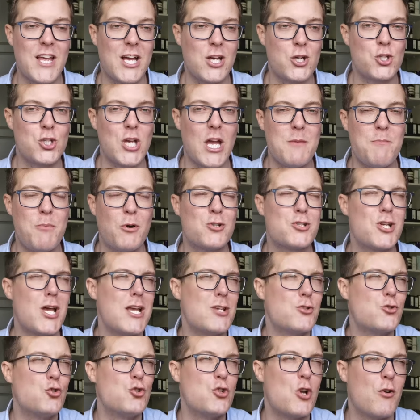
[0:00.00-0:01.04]
That shea butter
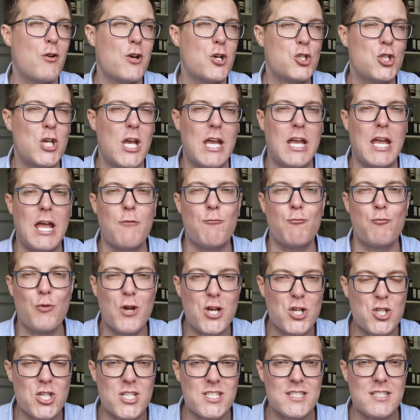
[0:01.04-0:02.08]
is nourishing, it
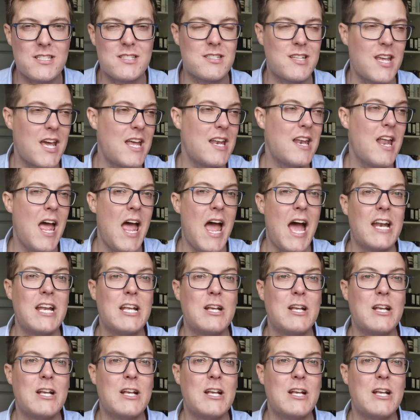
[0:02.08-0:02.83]
enriches the skin,